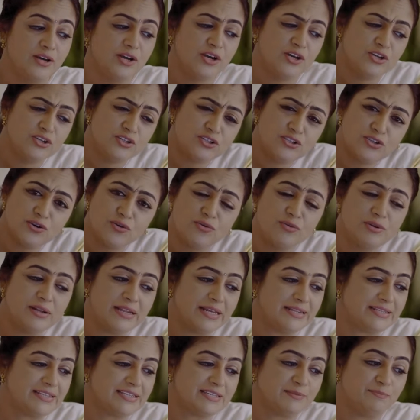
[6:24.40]
So
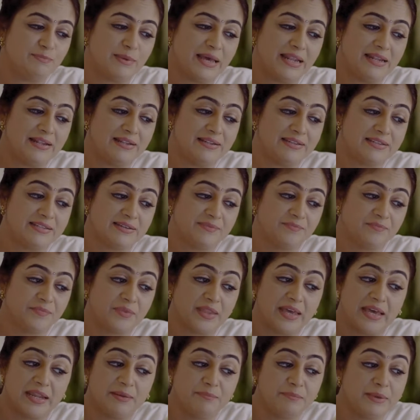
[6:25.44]
let us melt
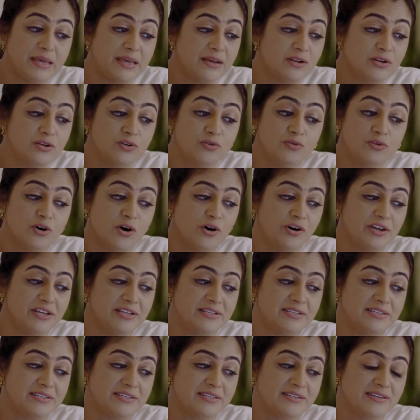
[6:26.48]
and make no
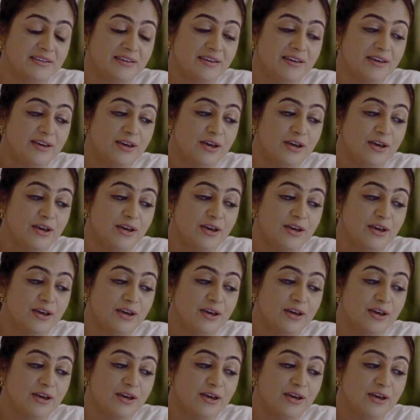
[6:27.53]
noise.